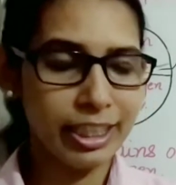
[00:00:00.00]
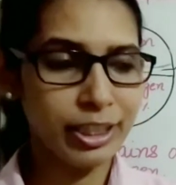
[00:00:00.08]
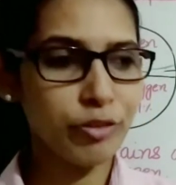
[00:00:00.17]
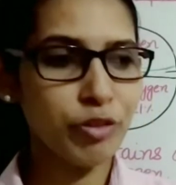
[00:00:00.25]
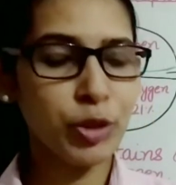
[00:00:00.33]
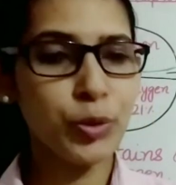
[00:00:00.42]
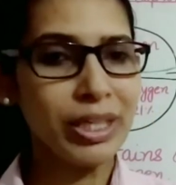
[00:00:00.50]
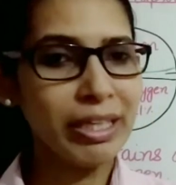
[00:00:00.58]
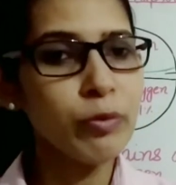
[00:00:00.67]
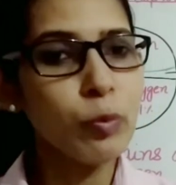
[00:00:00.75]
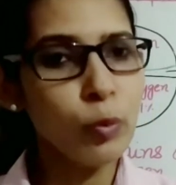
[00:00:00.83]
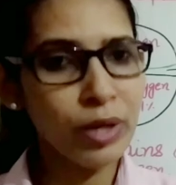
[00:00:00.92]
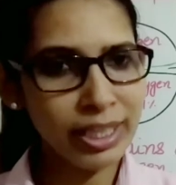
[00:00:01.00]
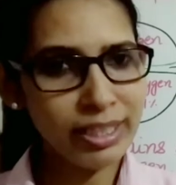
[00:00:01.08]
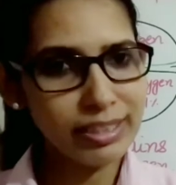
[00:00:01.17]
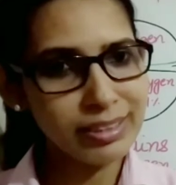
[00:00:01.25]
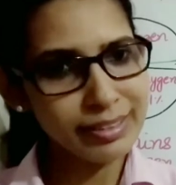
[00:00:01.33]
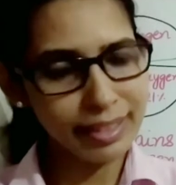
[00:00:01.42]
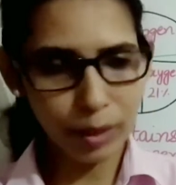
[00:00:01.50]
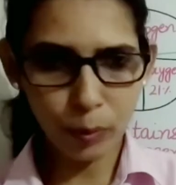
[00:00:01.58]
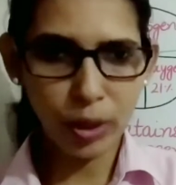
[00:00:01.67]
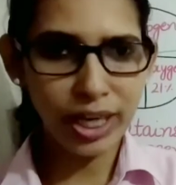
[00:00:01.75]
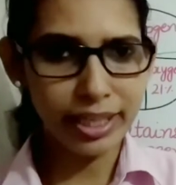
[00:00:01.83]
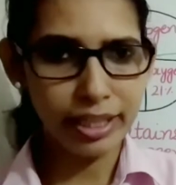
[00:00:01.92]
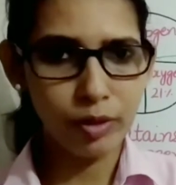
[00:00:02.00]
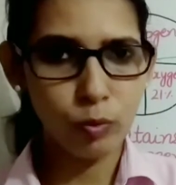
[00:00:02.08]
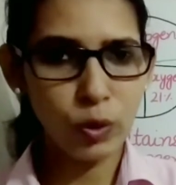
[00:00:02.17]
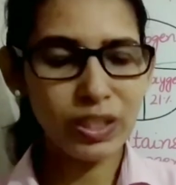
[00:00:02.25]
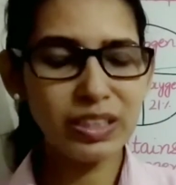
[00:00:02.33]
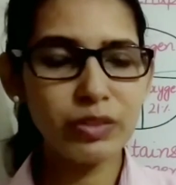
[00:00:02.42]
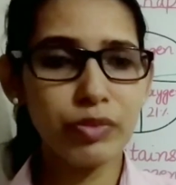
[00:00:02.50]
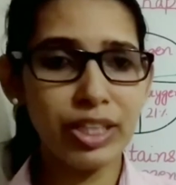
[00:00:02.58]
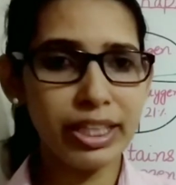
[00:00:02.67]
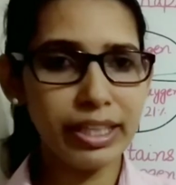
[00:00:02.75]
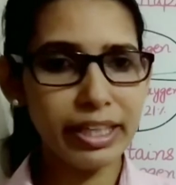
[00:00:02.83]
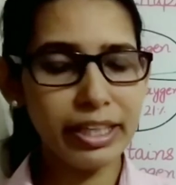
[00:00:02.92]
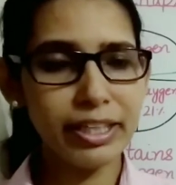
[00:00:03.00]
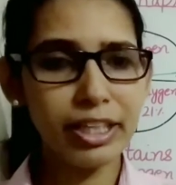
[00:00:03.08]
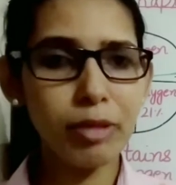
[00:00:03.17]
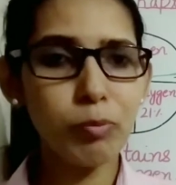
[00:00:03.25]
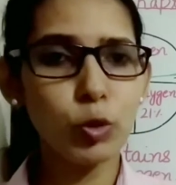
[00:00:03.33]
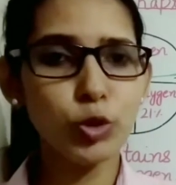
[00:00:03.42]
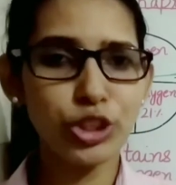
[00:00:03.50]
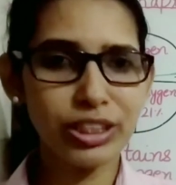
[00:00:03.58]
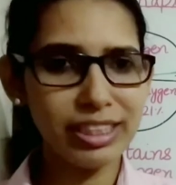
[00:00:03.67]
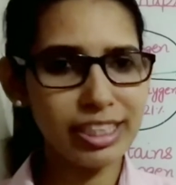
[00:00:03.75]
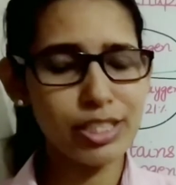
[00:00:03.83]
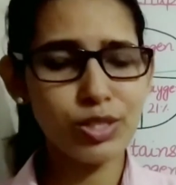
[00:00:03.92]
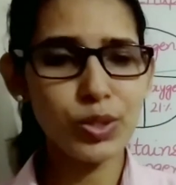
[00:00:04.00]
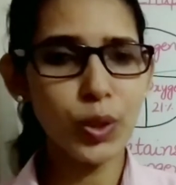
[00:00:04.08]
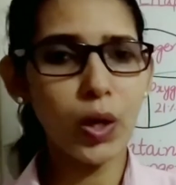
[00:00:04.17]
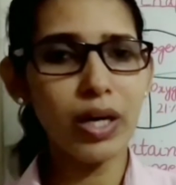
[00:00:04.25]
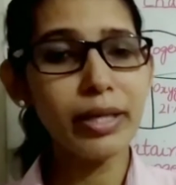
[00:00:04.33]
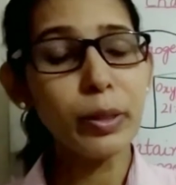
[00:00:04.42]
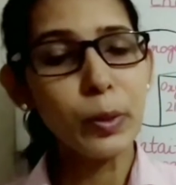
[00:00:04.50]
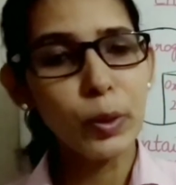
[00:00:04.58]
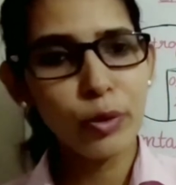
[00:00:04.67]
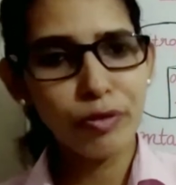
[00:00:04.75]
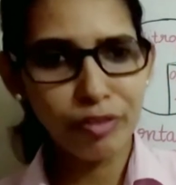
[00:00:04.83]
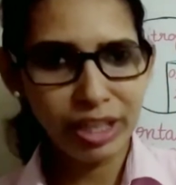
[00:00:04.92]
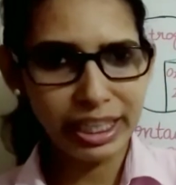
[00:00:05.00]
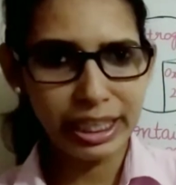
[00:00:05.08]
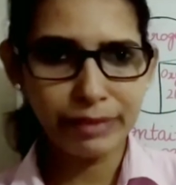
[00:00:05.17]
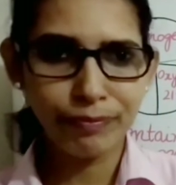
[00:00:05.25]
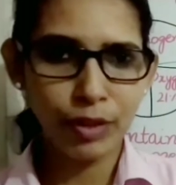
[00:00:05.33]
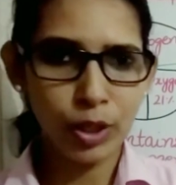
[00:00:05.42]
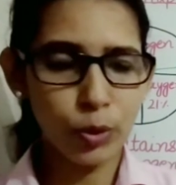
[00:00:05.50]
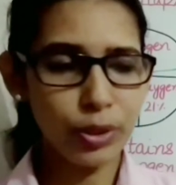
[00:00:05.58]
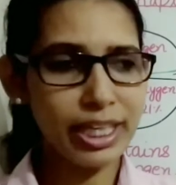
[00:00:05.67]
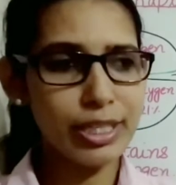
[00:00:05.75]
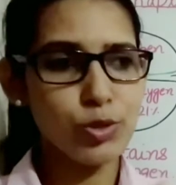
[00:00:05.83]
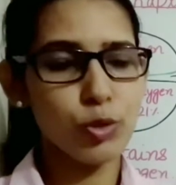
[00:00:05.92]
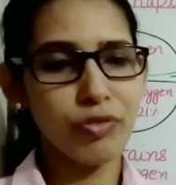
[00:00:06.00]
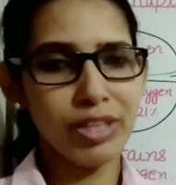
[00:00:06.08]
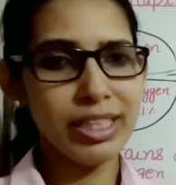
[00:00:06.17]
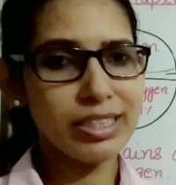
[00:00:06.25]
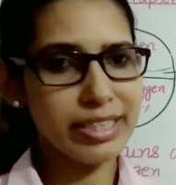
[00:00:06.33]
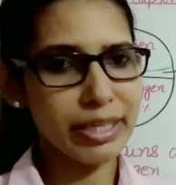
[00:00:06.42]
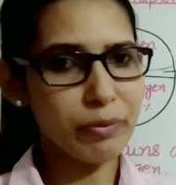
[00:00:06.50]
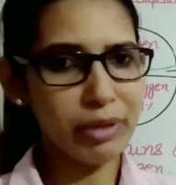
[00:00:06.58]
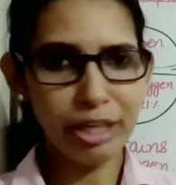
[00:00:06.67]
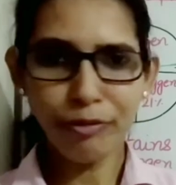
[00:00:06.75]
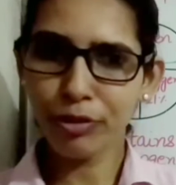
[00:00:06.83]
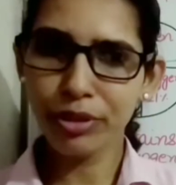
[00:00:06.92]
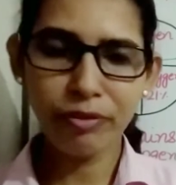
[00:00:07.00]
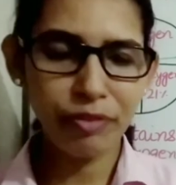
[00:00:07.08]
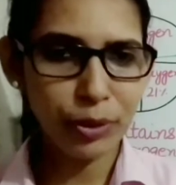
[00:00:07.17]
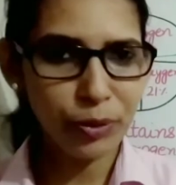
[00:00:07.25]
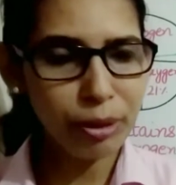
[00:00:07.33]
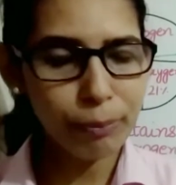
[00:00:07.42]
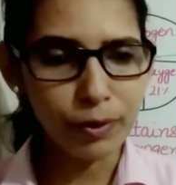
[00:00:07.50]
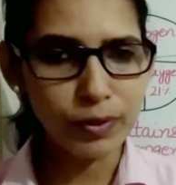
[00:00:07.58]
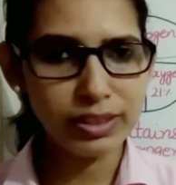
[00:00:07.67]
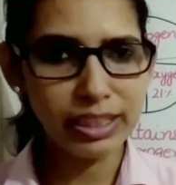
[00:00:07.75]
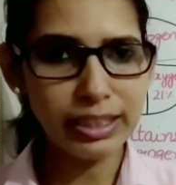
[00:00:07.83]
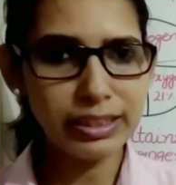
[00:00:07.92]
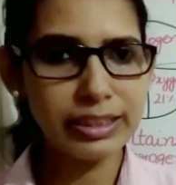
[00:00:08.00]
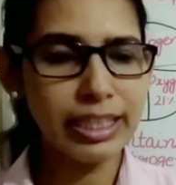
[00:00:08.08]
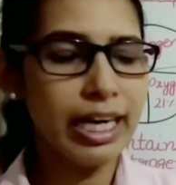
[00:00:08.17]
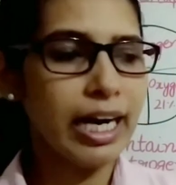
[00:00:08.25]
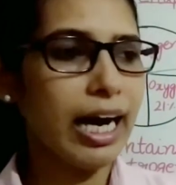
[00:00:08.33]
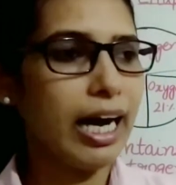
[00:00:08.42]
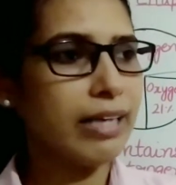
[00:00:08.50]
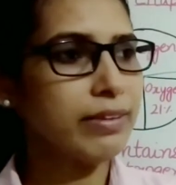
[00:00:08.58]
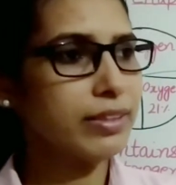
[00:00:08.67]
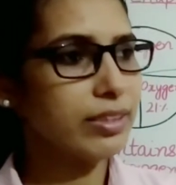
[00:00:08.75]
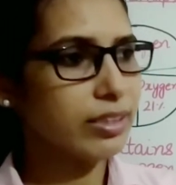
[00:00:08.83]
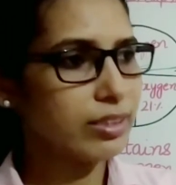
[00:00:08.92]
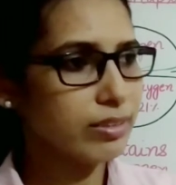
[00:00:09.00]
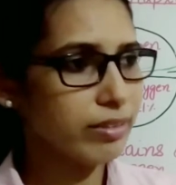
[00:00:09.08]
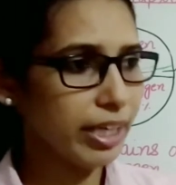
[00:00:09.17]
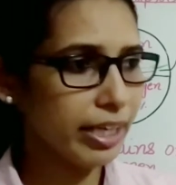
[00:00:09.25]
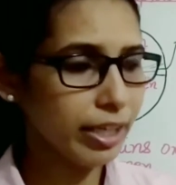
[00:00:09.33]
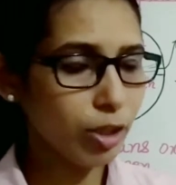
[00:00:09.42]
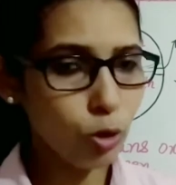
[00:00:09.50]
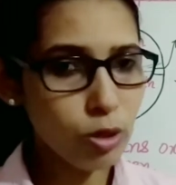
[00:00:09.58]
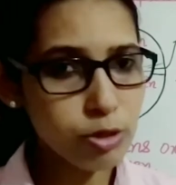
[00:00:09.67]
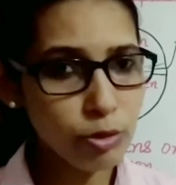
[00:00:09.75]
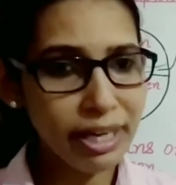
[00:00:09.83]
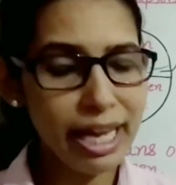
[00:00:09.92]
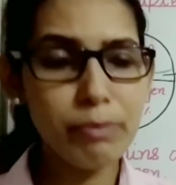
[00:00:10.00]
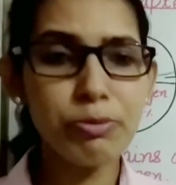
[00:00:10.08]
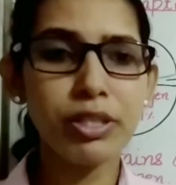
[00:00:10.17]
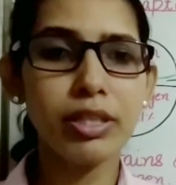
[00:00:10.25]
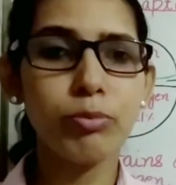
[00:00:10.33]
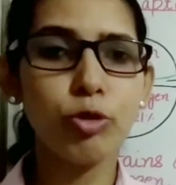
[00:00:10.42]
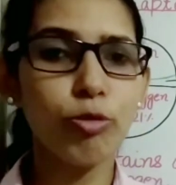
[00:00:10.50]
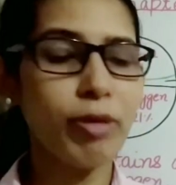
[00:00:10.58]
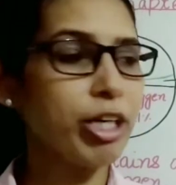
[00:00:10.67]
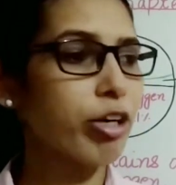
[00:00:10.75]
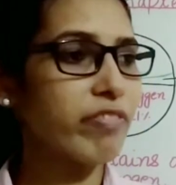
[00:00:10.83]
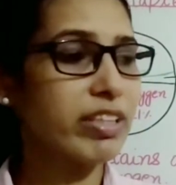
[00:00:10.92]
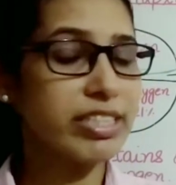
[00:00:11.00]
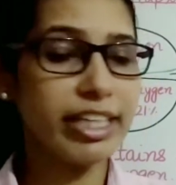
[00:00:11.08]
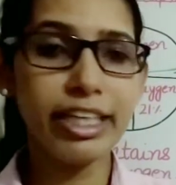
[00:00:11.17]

In the winnowing, wind is required. What is wind? Air in motion is called wind. Okay, so wind is required for the winnowing process, and the air also helps in the movement of the